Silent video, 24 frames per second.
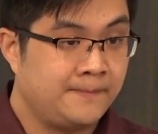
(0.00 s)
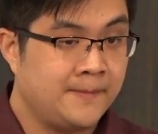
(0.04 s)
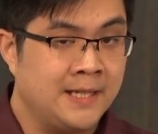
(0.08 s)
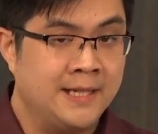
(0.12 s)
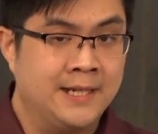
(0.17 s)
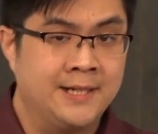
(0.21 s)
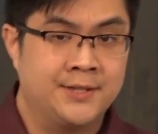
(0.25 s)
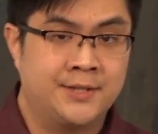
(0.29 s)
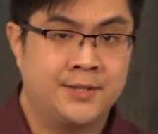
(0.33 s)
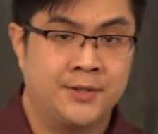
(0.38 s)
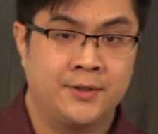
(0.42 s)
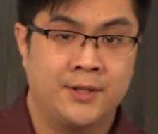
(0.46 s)

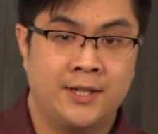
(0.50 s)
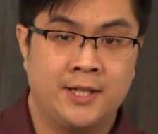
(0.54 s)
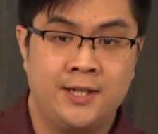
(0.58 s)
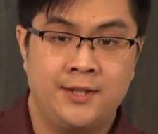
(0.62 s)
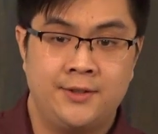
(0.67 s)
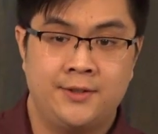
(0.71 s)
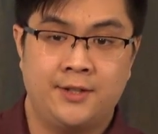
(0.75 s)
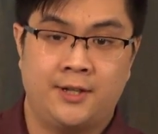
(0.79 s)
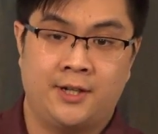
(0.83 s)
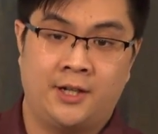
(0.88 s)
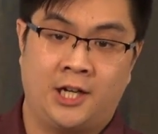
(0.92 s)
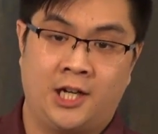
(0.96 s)
And so
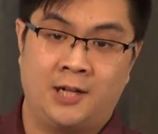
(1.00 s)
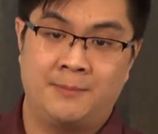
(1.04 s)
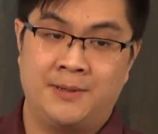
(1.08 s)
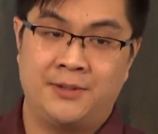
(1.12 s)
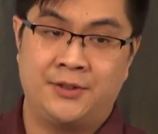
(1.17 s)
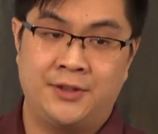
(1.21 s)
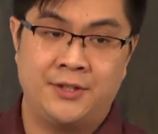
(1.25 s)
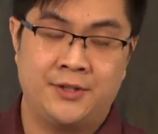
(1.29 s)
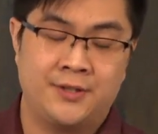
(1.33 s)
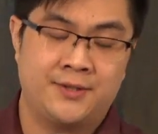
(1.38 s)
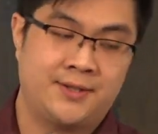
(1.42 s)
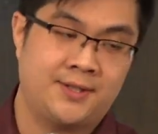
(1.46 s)
in The
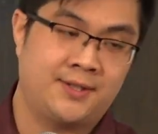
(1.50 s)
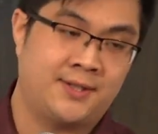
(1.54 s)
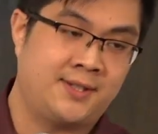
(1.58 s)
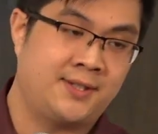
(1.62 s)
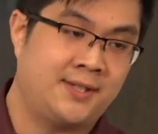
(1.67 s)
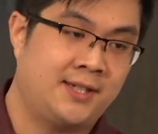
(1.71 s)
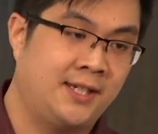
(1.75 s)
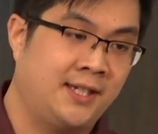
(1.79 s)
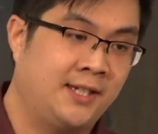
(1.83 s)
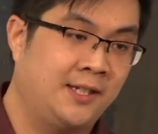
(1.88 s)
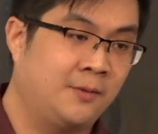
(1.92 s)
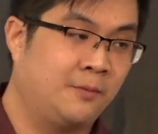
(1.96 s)
Hobbit, there's this
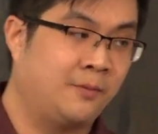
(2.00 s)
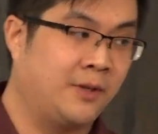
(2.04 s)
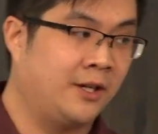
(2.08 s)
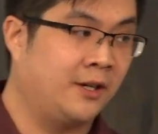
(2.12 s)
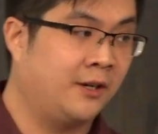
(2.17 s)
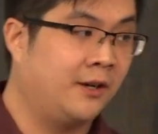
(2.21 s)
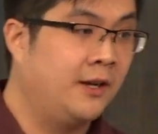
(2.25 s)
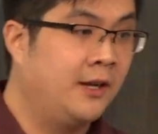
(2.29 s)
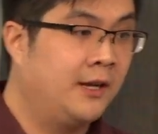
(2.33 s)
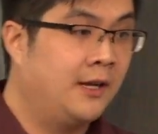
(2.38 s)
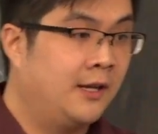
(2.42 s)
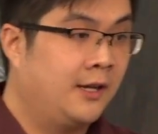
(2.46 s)
scene
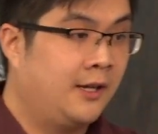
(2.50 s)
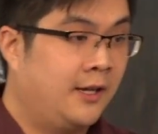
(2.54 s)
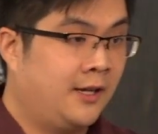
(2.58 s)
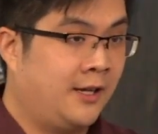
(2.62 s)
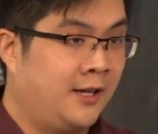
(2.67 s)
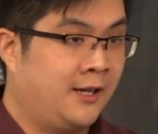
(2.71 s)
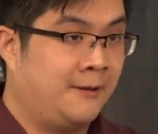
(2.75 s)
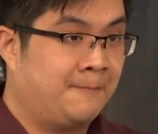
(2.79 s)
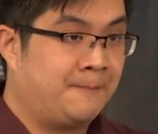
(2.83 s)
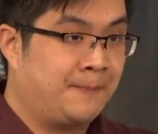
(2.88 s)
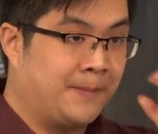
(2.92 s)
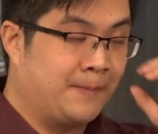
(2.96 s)
where
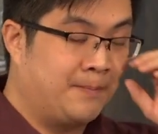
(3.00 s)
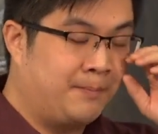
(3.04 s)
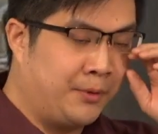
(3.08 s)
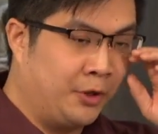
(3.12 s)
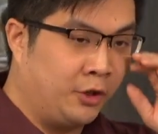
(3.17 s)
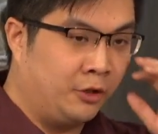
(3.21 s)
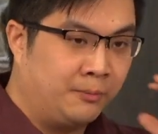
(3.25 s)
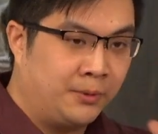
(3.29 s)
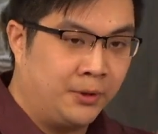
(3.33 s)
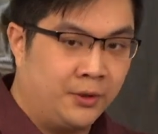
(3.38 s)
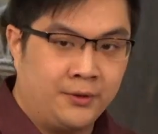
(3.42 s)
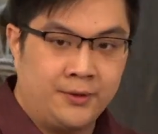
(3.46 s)

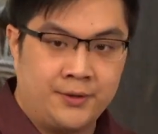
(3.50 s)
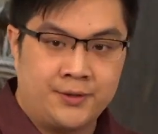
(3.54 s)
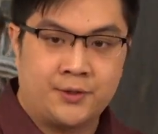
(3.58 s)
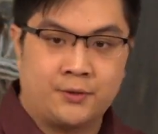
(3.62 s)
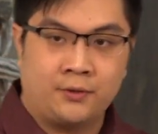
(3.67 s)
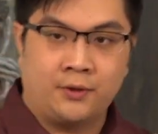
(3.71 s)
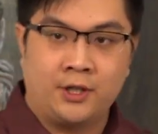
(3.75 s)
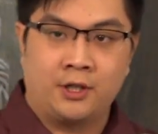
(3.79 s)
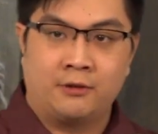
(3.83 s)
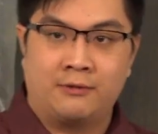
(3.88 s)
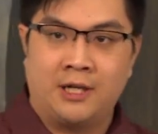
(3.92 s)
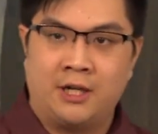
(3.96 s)
Bilbo is
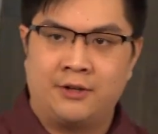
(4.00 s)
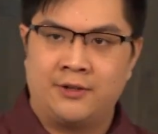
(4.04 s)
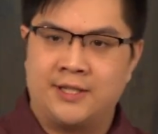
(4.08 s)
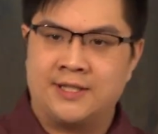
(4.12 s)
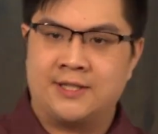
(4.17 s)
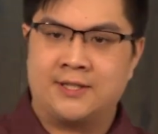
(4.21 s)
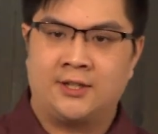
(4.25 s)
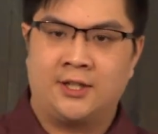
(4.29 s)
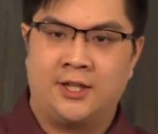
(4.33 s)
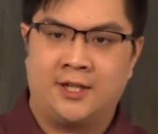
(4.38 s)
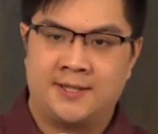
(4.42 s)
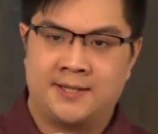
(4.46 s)
going around,
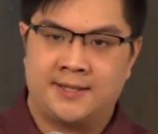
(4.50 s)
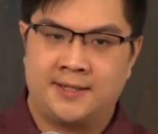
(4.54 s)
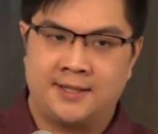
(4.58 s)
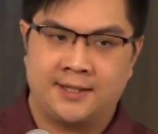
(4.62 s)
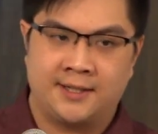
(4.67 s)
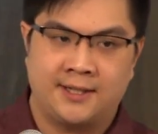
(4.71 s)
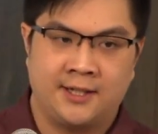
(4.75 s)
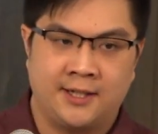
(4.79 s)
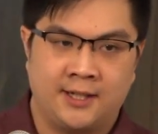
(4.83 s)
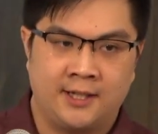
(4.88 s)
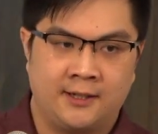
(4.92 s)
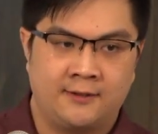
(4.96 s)
he's lost in a
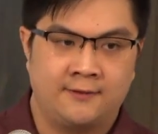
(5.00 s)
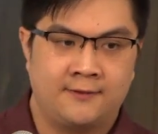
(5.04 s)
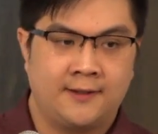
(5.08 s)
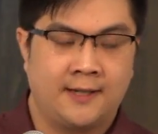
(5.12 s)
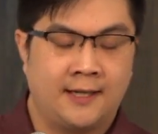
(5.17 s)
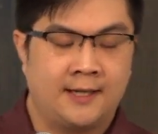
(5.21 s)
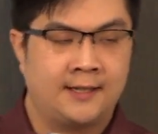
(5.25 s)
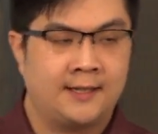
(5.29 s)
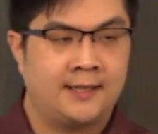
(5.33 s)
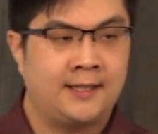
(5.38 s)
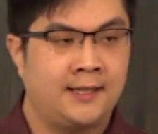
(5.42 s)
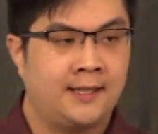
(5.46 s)
cave,
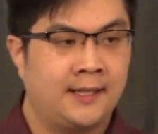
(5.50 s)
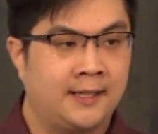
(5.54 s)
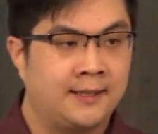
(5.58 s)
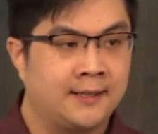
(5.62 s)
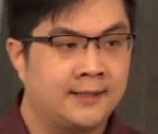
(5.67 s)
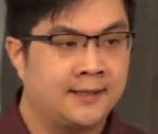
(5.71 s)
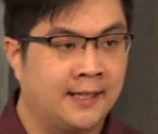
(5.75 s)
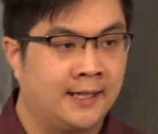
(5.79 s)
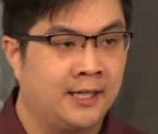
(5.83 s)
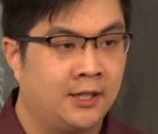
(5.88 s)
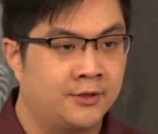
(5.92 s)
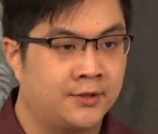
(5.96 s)
and he
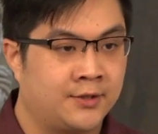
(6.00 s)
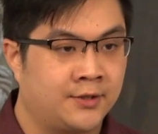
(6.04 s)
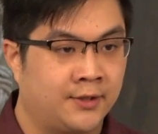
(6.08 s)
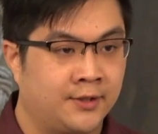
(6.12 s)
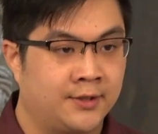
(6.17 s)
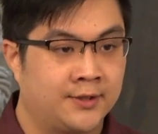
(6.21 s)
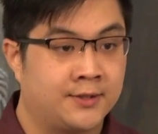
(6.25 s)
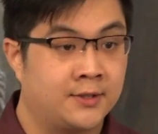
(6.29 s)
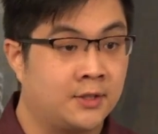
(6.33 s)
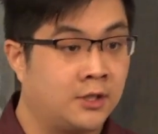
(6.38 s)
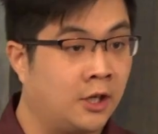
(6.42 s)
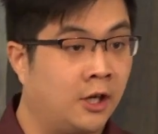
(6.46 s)

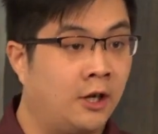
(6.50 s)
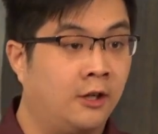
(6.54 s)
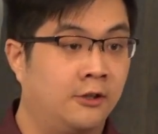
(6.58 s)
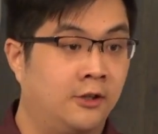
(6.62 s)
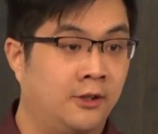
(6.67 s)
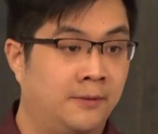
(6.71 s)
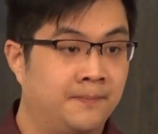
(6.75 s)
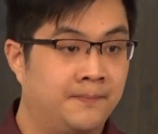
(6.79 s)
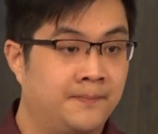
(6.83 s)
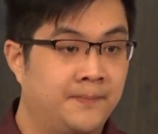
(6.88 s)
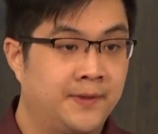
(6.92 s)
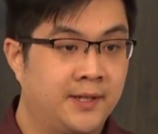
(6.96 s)
encounters
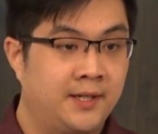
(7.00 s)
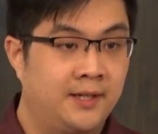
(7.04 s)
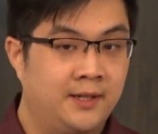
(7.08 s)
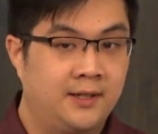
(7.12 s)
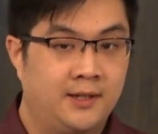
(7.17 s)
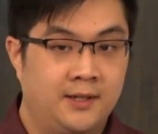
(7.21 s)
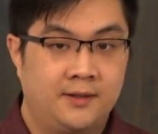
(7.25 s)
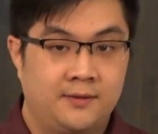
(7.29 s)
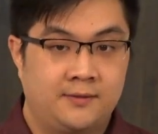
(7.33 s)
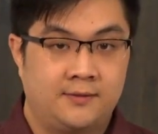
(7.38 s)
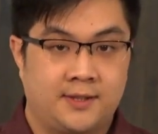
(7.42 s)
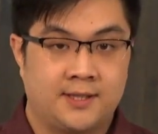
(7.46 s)
Gollum,
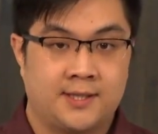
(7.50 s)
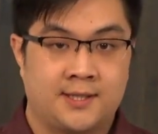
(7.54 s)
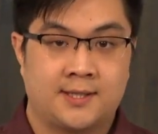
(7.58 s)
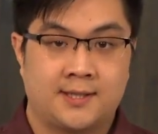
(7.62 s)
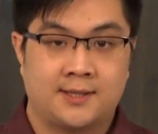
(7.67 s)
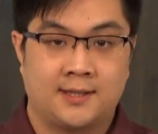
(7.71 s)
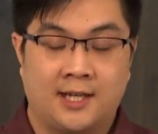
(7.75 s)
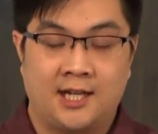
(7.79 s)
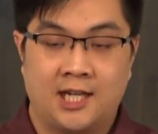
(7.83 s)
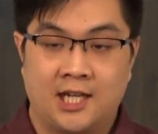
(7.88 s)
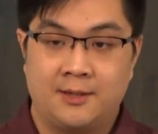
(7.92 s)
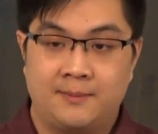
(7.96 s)
the
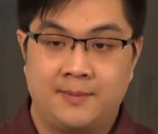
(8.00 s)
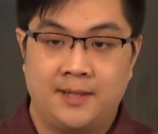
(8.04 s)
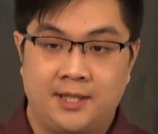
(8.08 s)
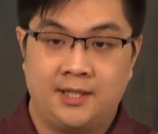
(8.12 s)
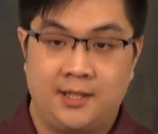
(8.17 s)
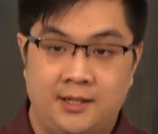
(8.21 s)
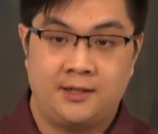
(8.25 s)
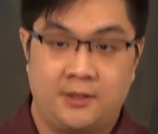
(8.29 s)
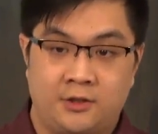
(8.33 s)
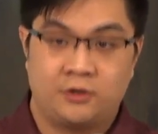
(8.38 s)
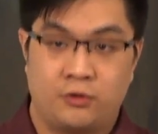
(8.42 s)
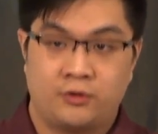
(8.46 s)

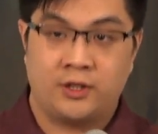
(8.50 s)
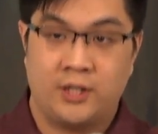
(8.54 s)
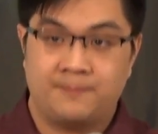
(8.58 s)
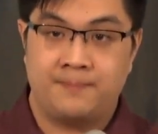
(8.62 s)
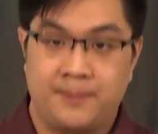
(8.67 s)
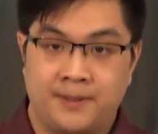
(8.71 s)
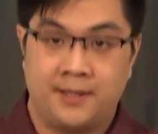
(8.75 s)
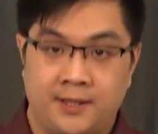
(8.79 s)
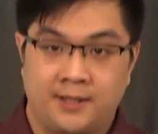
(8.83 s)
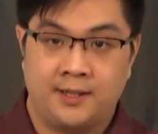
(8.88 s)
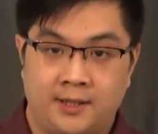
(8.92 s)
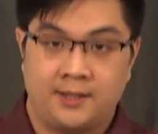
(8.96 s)
slimy,
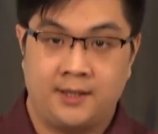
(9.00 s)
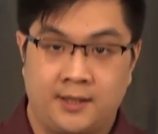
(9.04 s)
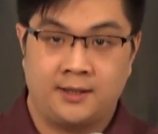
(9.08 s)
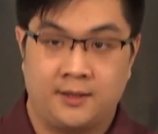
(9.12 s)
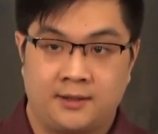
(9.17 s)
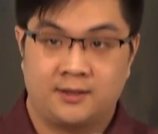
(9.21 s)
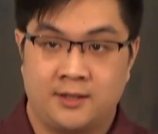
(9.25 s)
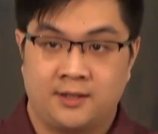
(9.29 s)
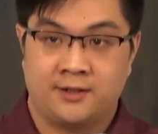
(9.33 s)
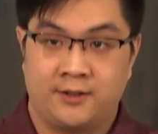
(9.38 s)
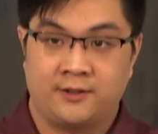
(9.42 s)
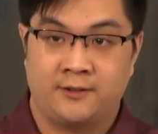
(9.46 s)
creepy,
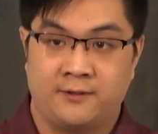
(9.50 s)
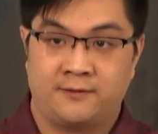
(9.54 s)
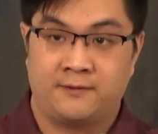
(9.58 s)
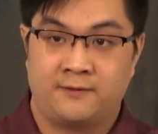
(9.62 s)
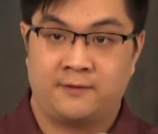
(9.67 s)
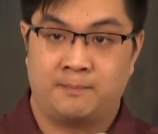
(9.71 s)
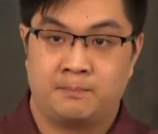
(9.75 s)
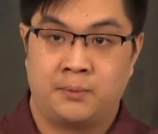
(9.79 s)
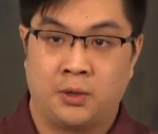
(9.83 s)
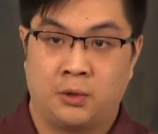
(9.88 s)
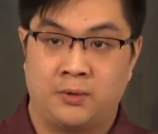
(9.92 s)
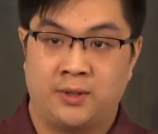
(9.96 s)
kind
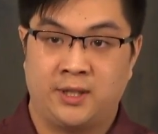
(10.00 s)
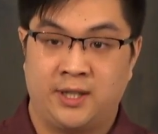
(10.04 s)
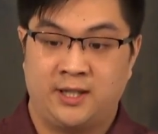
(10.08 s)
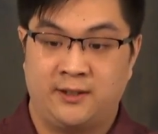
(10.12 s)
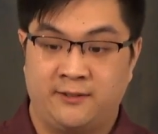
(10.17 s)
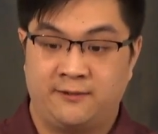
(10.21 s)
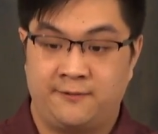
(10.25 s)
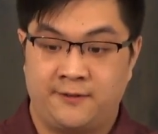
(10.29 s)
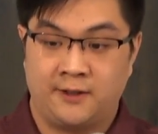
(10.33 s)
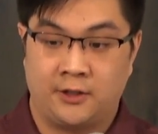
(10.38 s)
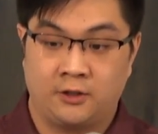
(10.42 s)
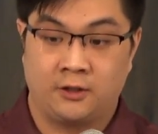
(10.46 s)
of bony
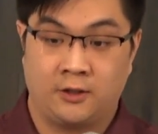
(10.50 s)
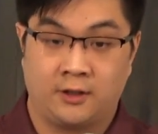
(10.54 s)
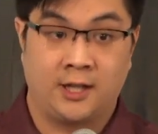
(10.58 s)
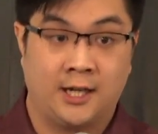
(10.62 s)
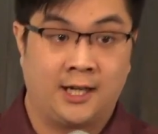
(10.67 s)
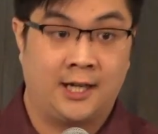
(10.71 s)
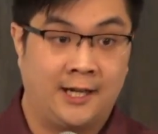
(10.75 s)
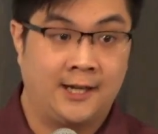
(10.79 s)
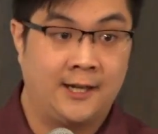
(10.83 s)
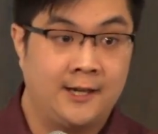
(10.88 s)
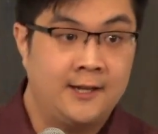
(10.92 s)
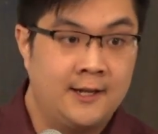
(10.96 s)
figure
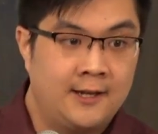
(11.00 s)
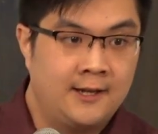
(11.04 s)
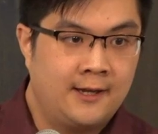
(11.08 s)
guy.